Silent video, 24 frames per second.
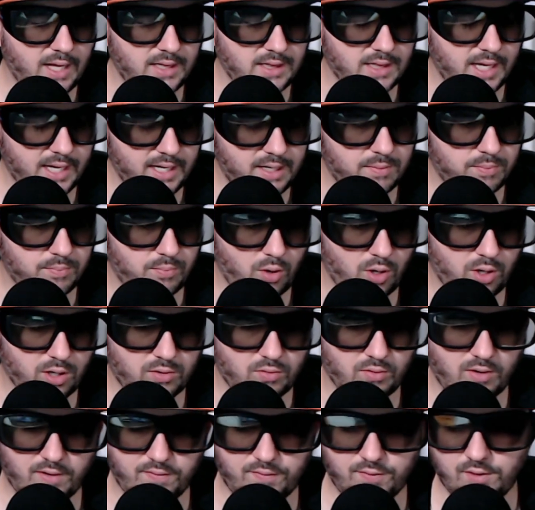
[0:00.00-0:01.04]
like Mark
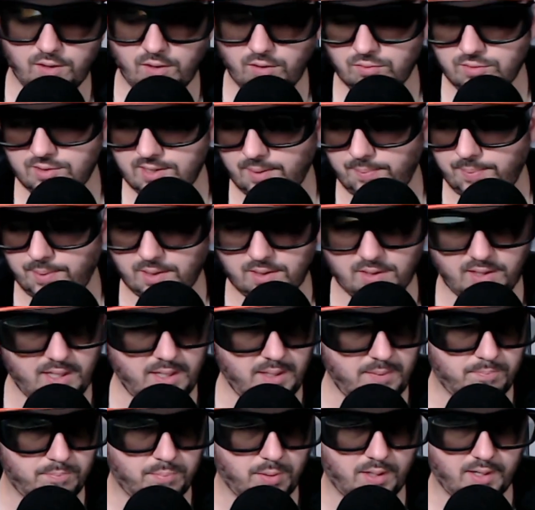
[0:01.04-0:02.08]
Ruffalo
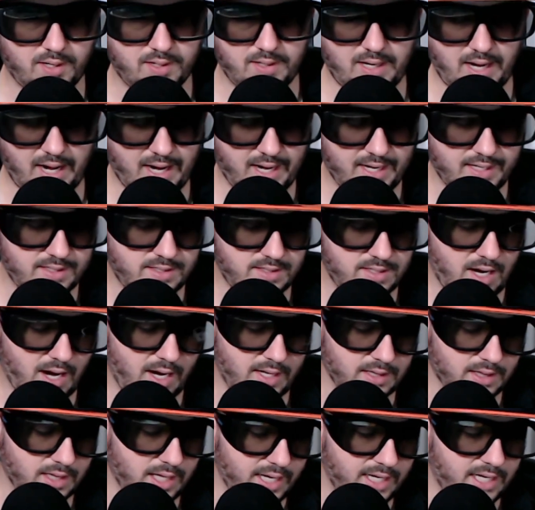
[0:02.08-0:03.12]
typically, but, and I
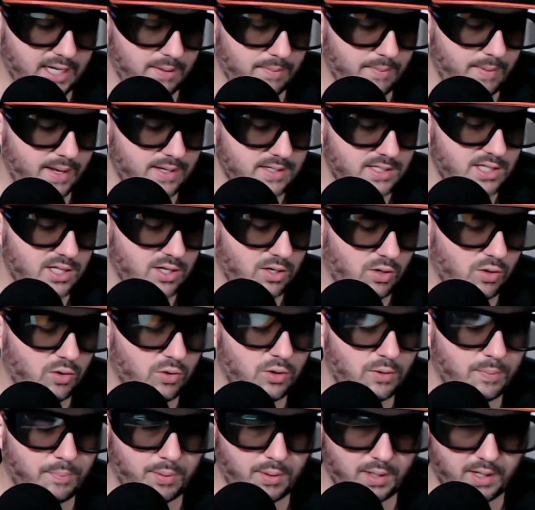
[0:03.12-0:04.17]
like him as the
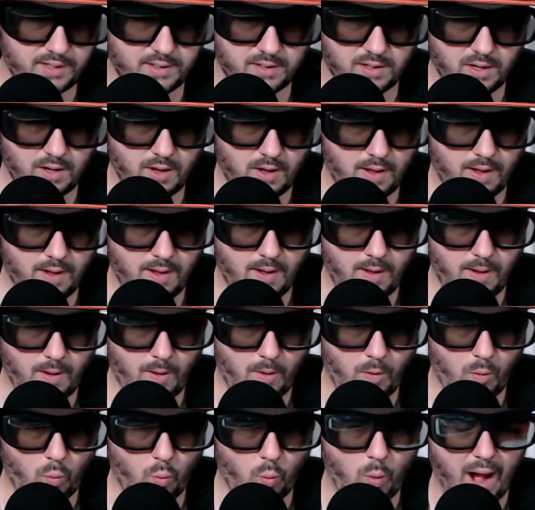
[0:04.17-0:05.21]
Hulk, but
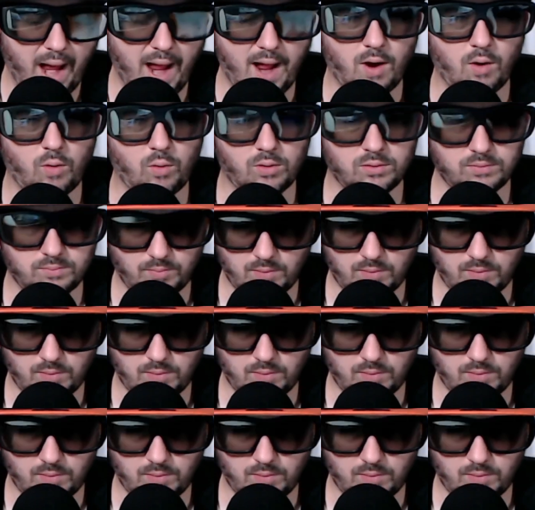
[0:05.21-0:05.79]
wow.